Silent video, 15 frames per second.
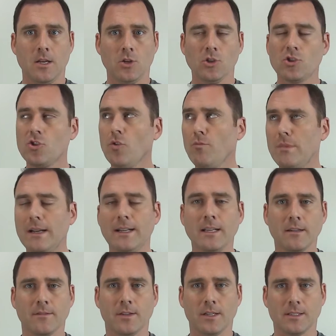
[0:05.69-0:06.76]
So many
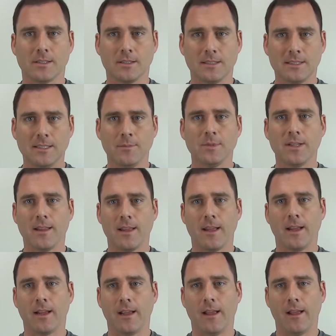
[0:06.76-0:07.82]
of us seem to
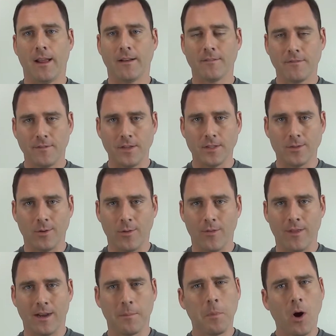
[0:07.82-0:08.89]
think and feel
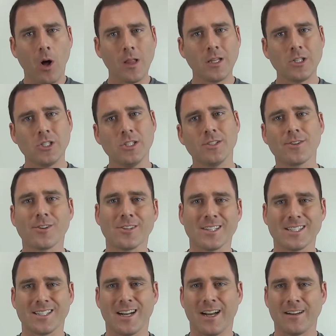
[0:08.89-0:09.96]
that apologies are a
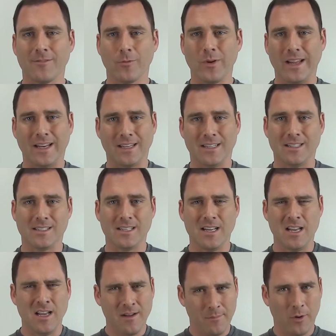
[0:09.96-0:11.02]
sign of weakness,
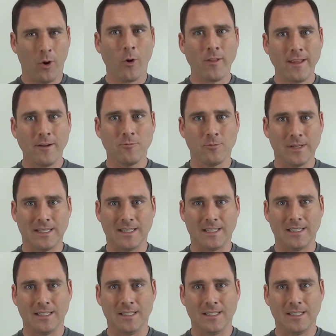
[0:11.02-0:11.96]
but are they really?